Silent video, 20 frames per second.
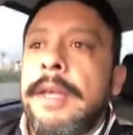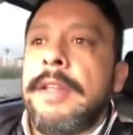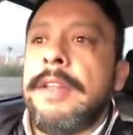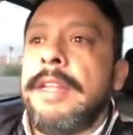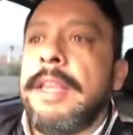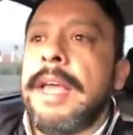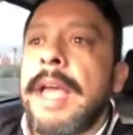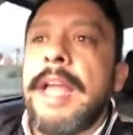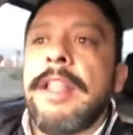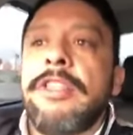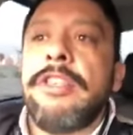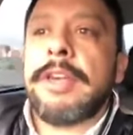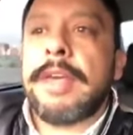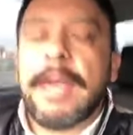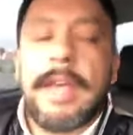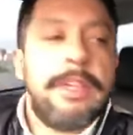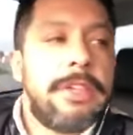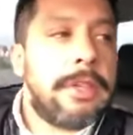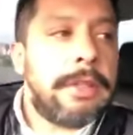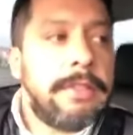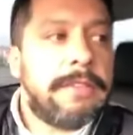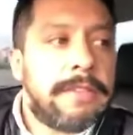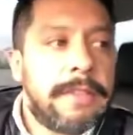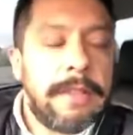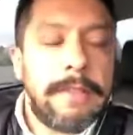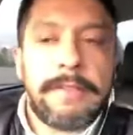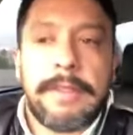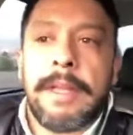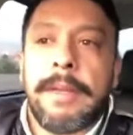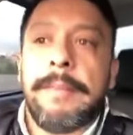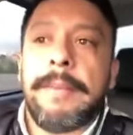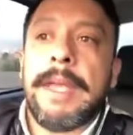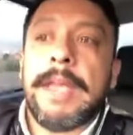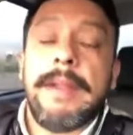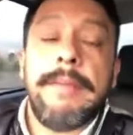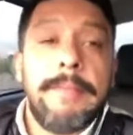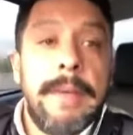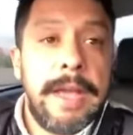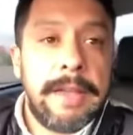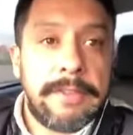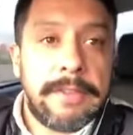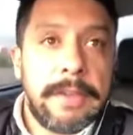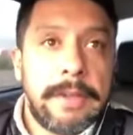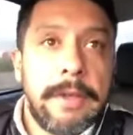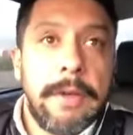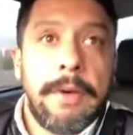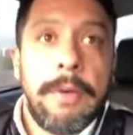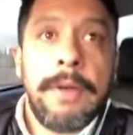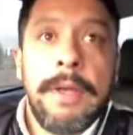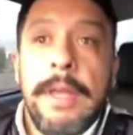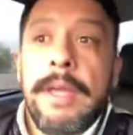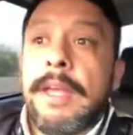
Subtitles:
the education system in Mexico.